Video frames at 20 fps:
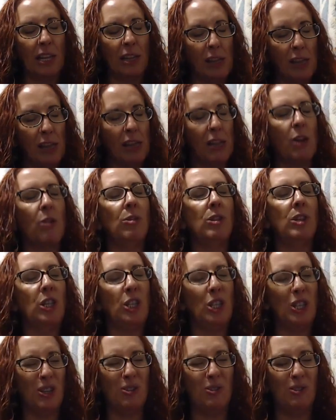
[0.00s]
and so do
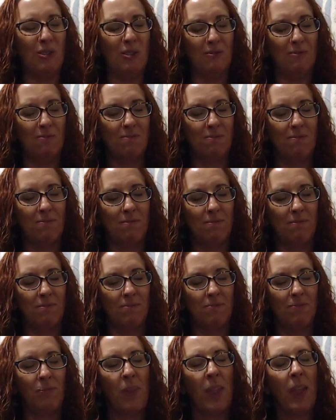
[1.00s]
you.
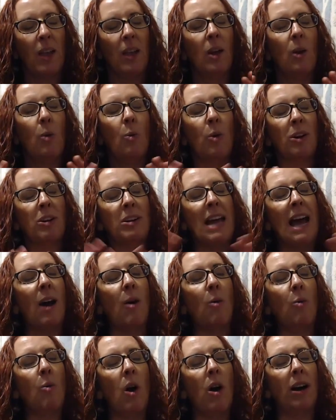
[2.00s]
We're
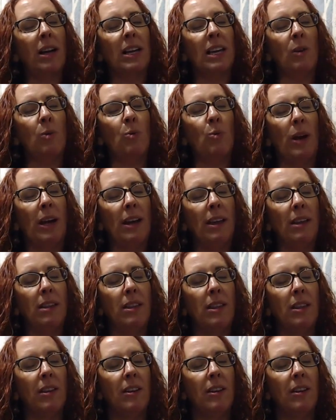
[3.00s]
now walking with